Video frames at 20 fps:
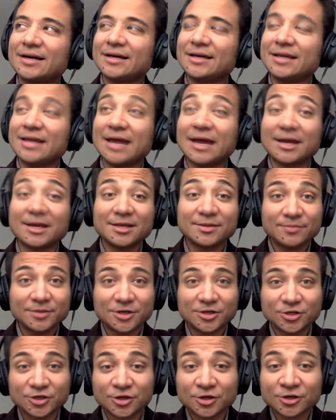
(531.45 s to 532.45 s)
academic
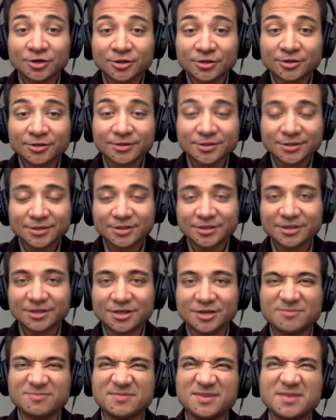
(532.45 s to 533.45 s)
journals.
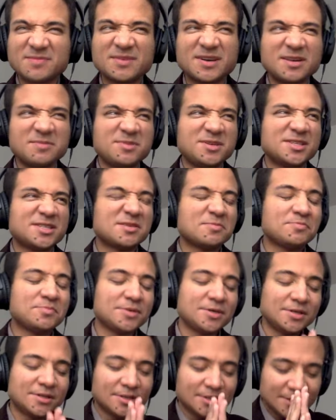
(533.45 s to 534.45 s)
It might be
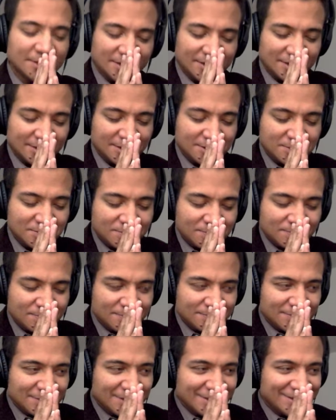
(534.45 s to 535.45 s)
something like,
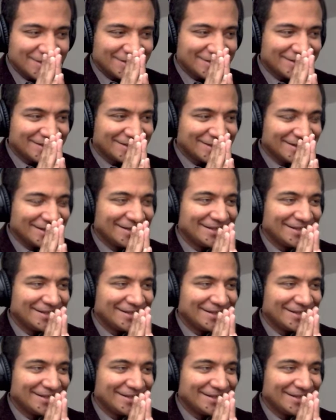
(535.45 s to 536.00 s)
I